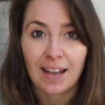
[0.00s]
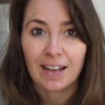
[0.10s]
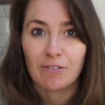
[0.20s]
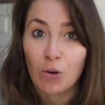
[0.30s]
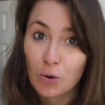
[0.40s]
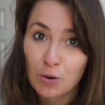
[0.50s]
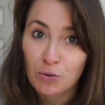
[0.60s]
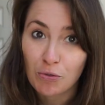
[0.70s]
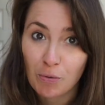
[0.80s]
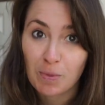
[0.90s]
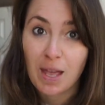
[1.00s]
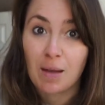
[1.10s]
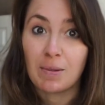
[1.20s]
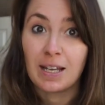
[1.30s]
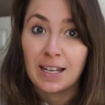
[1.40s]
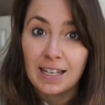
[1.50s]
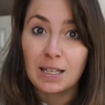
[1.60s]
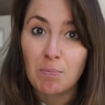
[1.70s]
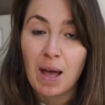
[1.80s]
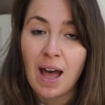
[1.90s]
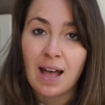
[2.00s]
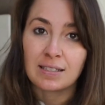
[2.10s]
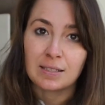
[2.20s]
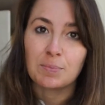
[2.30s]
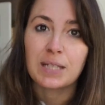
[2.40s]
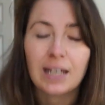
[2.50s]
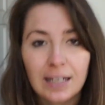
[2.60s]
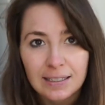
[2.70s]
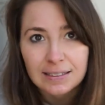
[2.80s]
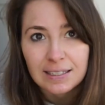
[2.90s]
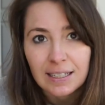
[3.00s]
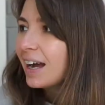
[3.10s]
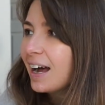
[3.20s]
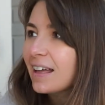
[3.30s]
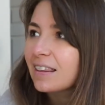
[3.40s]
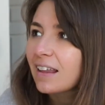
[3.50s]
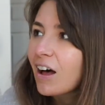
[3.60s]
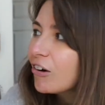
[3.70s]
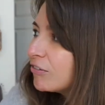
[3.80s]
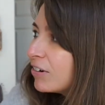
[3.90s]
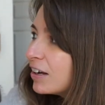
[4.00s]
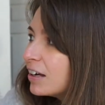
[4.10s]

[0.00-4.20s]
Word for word: I've ordered from them in the past because I love